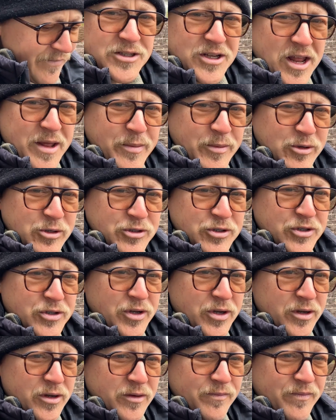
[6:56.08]
staples
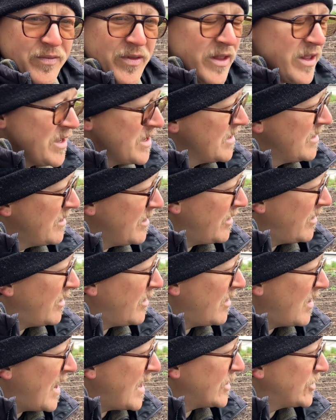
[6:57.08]

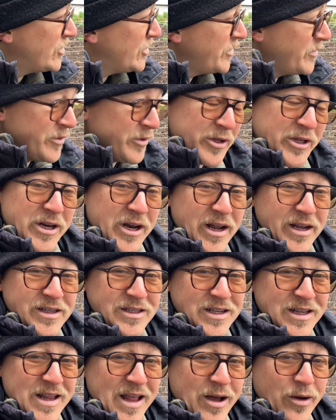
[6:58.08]
are actually really nice
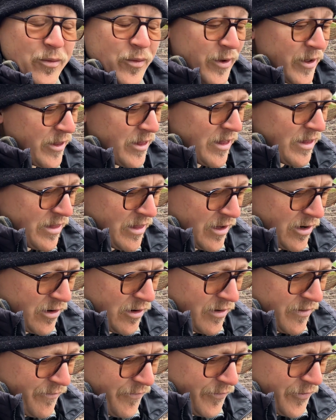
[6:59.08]
in that way, that
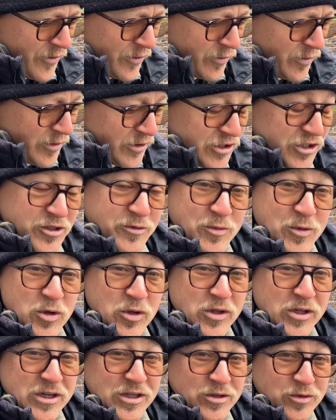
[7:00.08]
they're really smooth
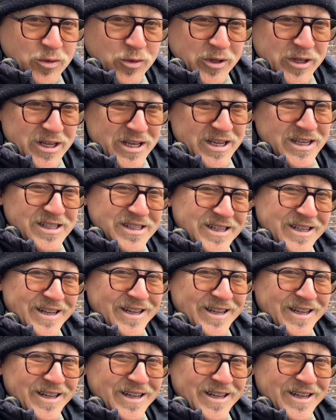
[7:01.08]
and it's really easy to